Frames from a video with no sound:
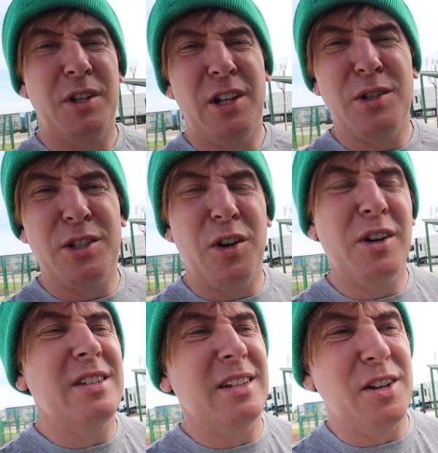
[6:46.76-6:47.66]
gonna close the door
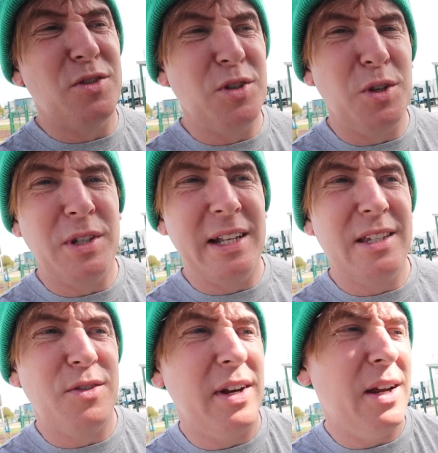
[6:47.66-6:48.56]
because the girls want tutor
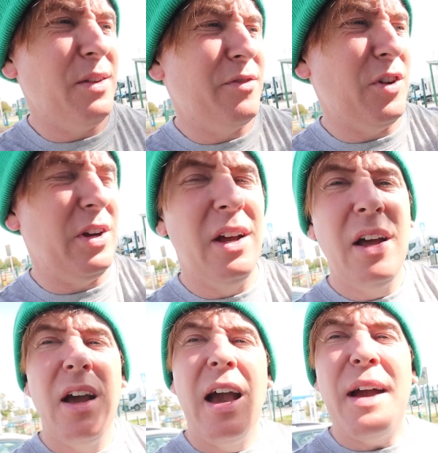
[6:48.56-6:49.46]
lessons right now in the front.
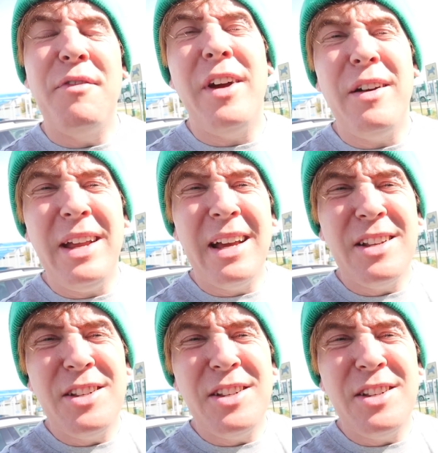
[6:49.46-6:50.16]
A very